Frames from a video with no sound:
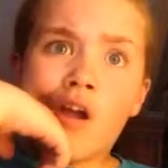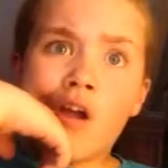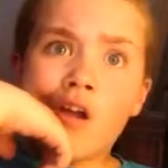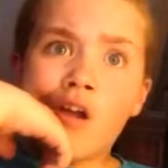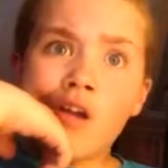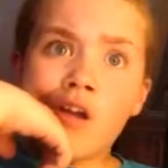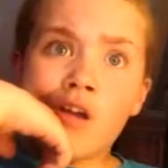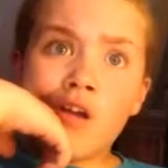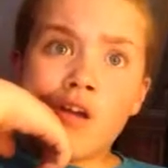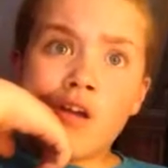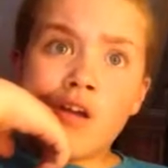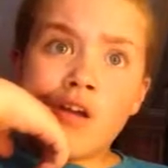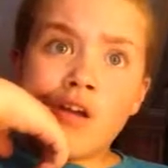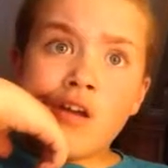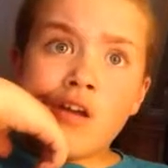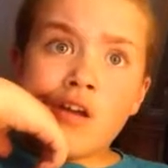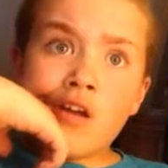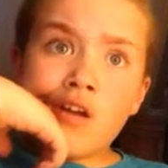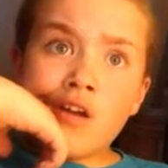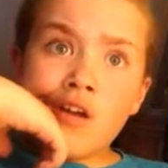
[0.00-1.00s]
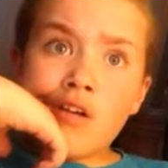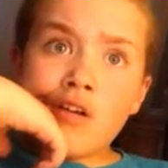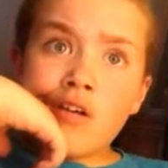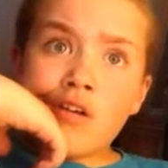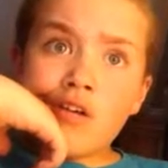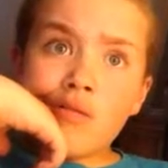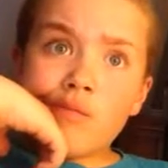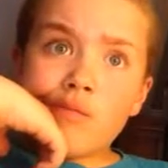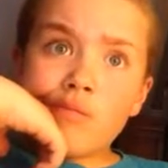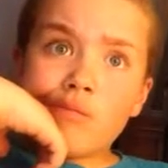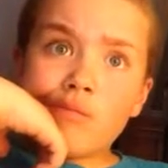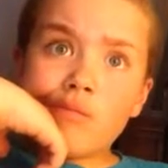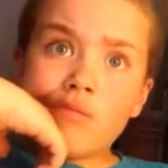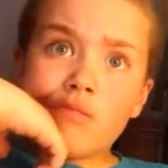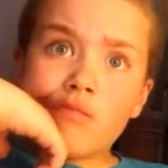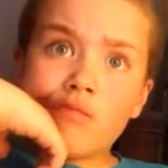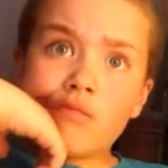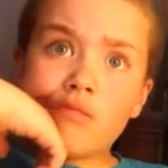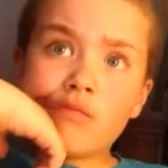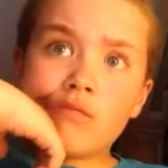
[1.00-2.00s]

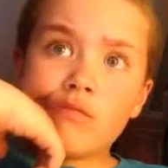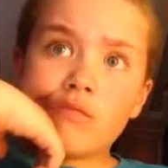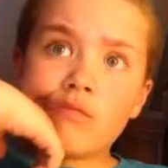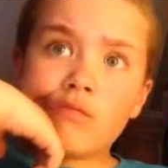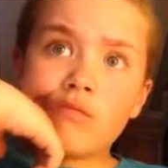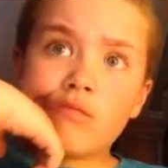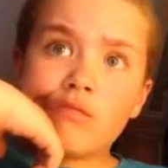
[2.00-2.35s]
No one is speaking in this clip.